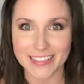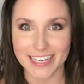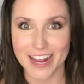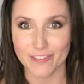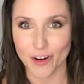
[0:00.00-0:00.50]
it is
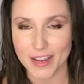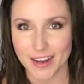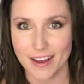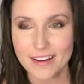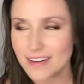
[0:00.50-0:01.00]
that I have
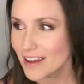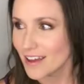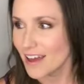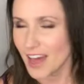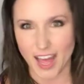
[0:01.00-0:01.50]
going on,
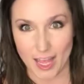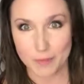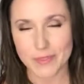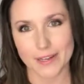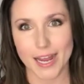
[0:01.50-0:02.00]

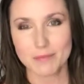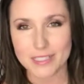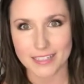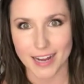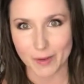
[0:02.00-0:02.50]
I'm the
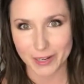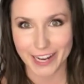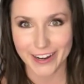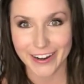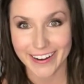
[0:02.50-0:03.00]
common
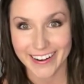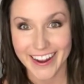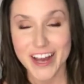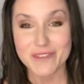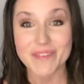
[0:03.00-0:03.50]
denominator.
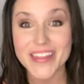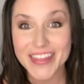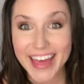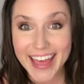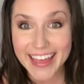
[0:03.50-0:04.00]

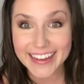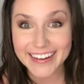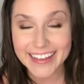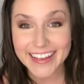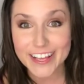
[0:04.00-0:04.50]
But
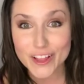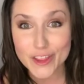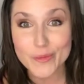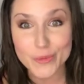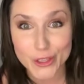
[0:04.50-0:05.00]
then
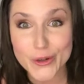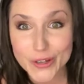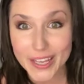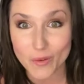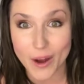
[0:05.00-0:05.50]
the
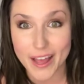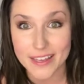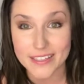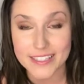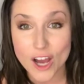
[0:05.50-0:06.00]
beauty
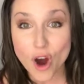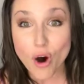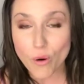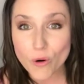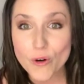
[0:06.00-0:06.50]
was,
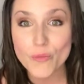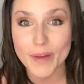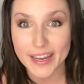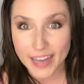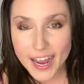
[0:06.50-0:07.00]
oh
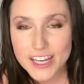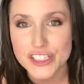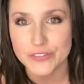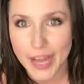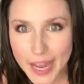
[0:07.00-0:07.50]
my
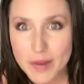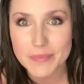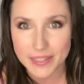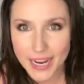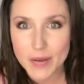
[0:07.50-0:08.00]
gosh, if
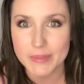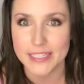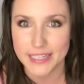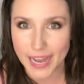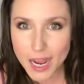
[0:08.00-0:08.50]
I'm the
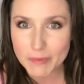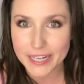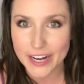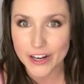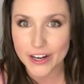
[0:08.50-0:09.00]
common
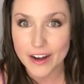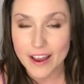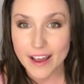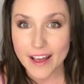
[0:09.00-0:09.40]
denominator,